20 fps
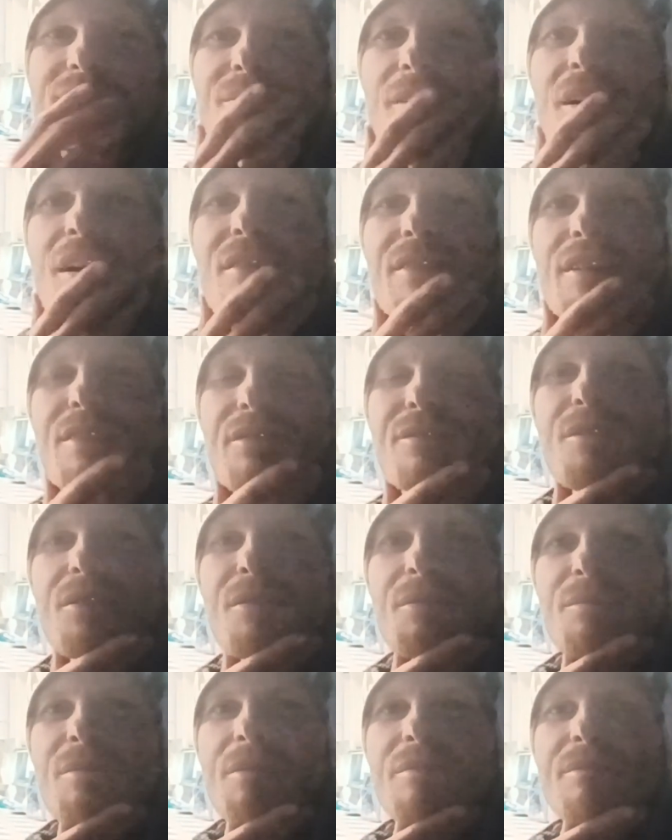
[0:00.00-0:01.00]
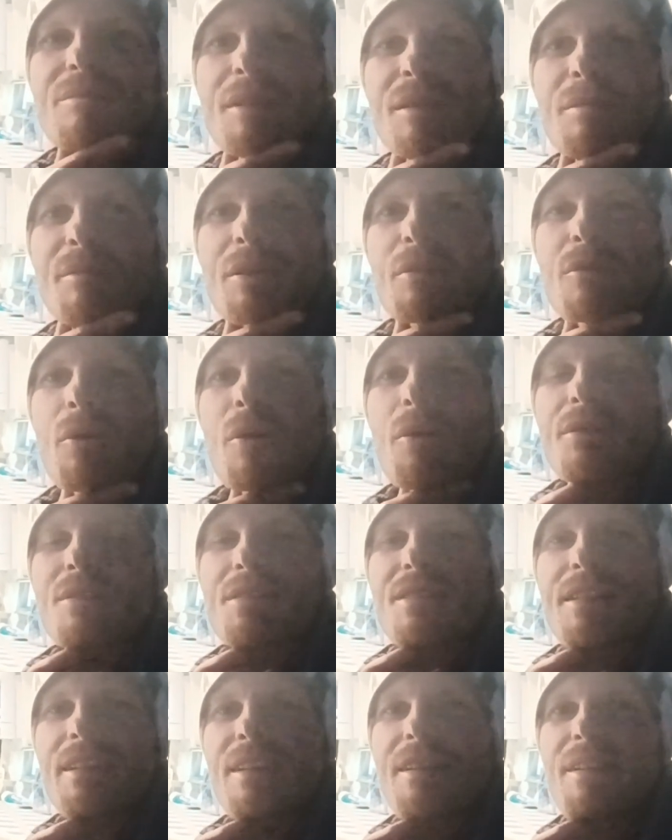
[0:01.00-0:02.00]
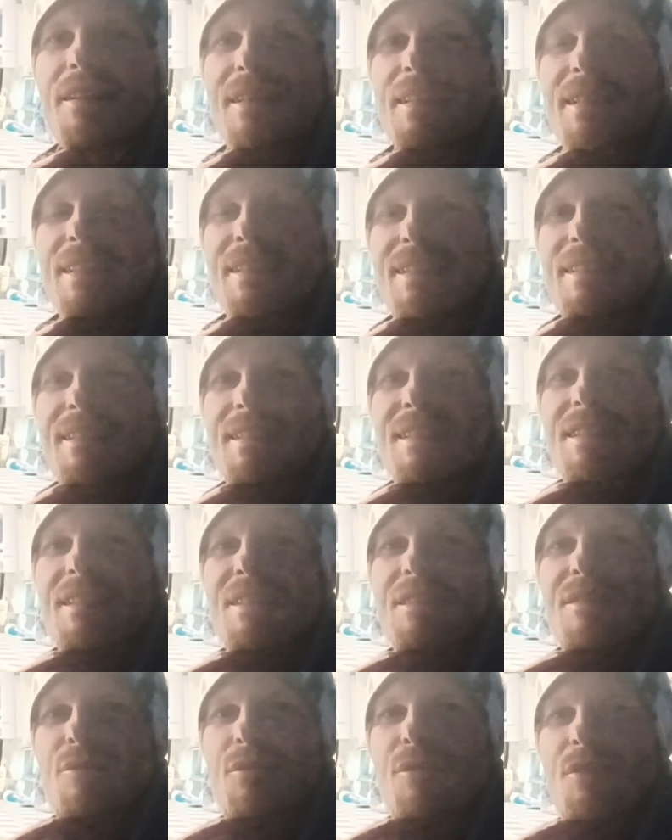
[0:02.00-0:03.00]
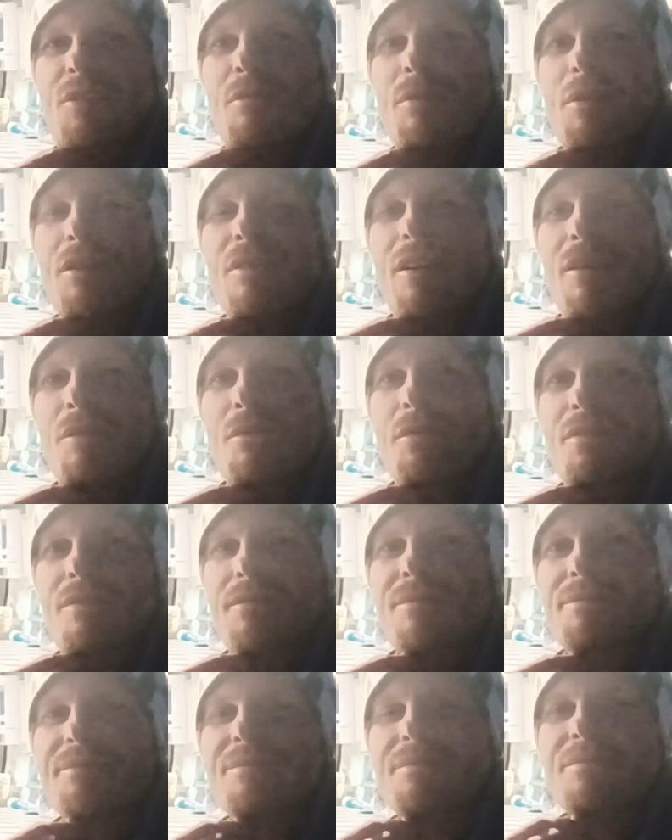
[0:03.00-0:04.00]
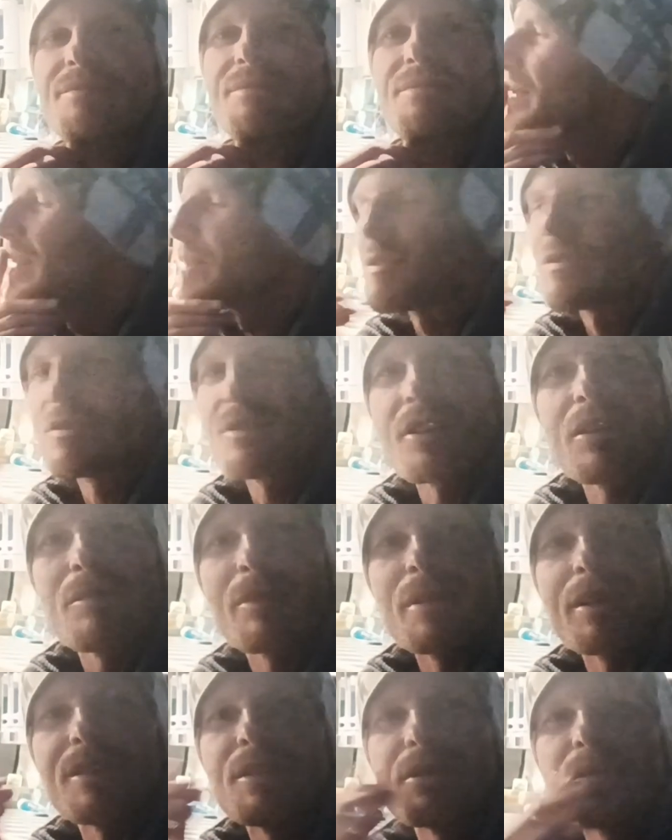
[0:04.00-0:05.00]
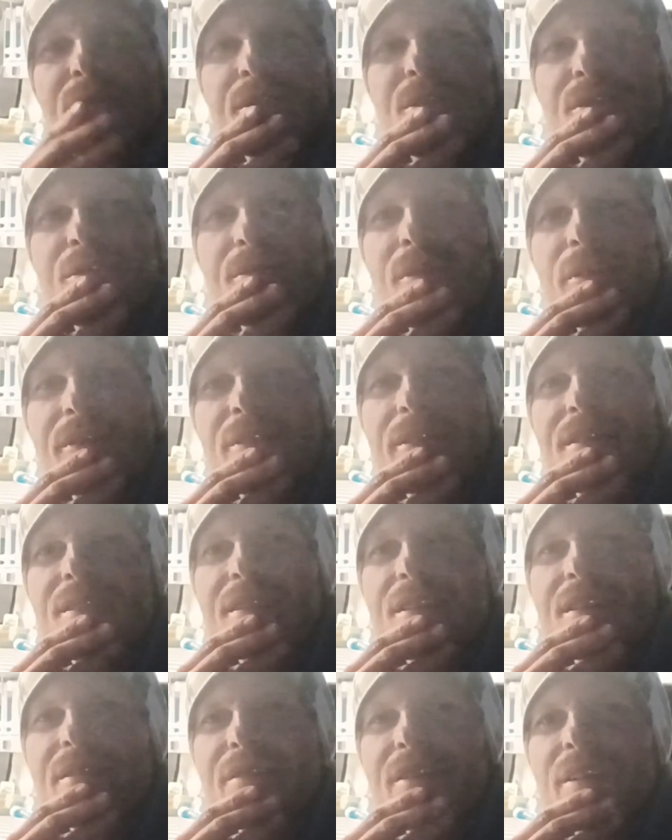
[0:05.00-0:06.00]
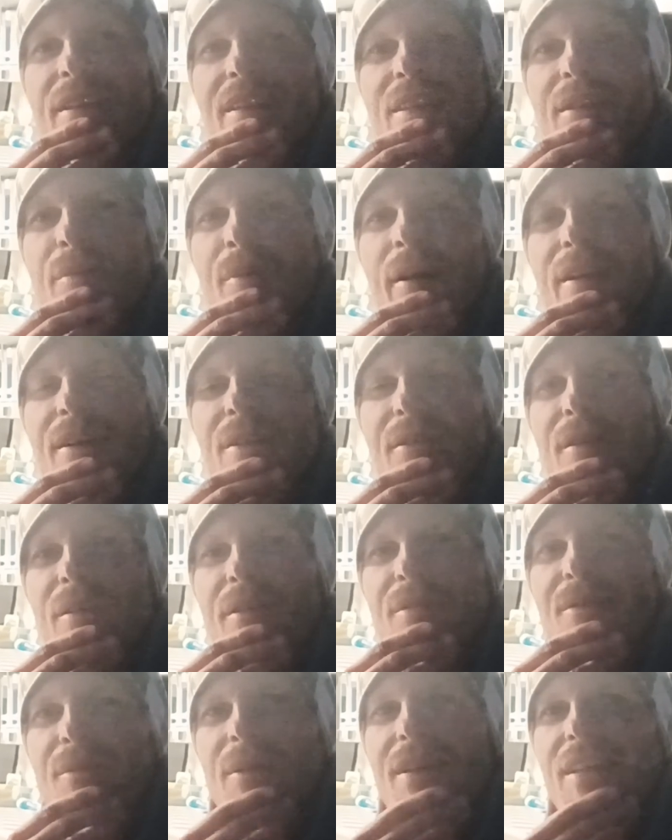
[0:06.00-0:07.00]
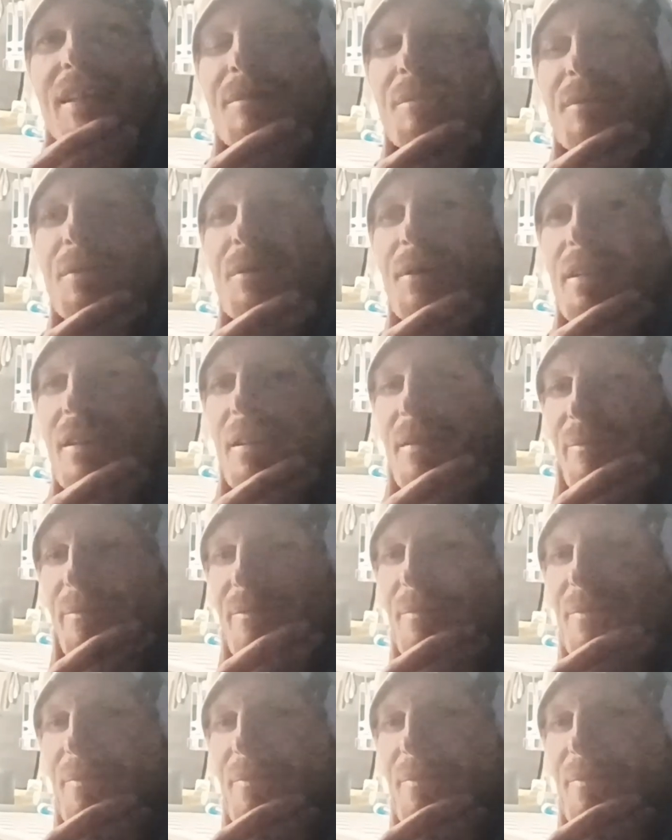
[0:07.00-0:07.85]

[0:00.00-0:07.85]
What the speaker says: what I've had from my big walk today, for a couple of hours. I've just got a bit of YouTube on the TV in the background while I'm doing it,